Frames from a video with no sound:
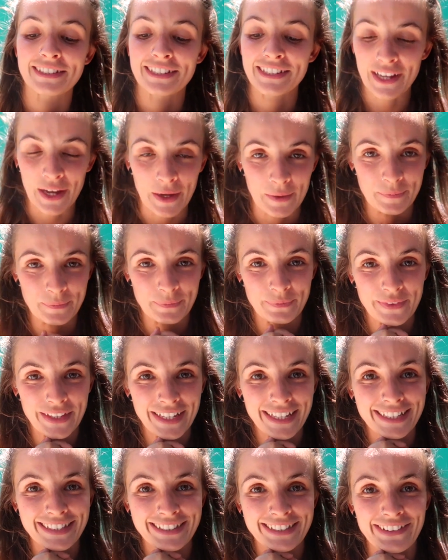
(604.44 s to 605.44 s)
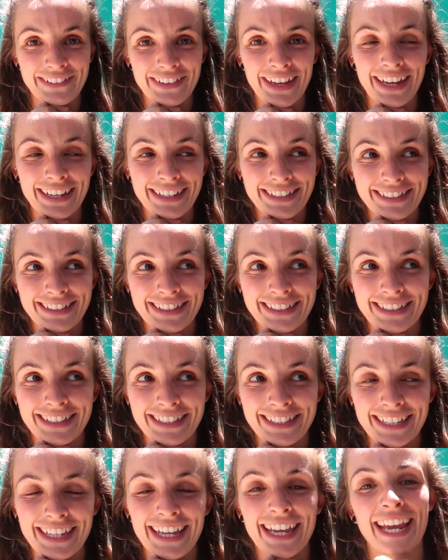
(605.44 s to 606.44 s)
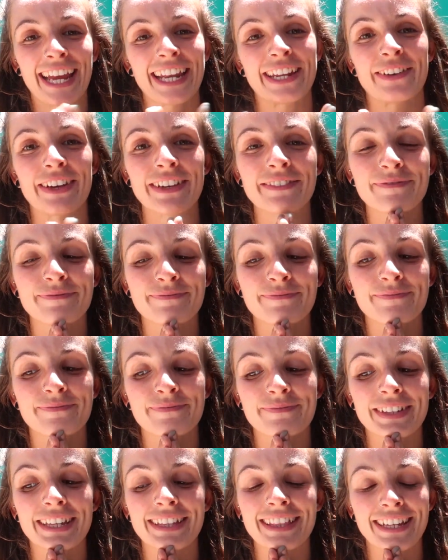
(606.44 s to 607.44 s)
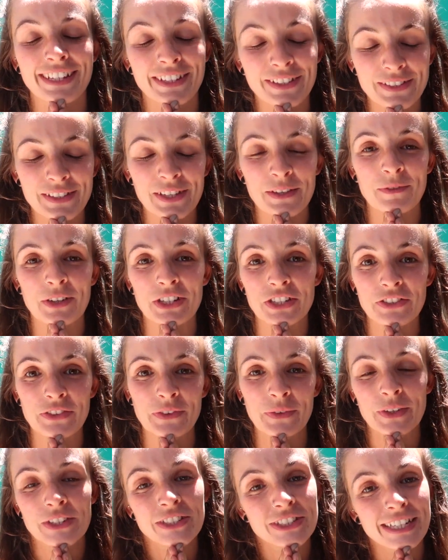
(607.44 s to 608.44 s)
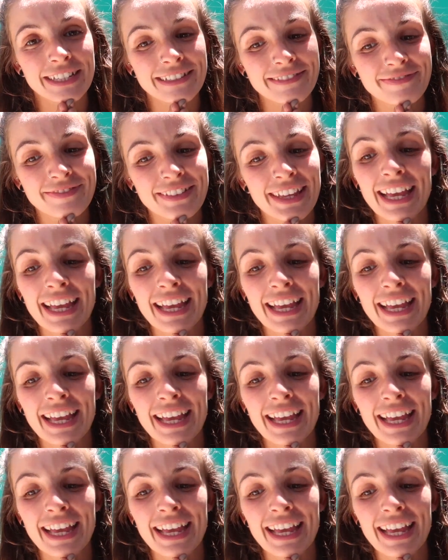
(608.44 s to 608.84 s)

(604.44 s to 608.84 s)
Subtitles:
to come. So yeah. Anyway, thank you so much for watching.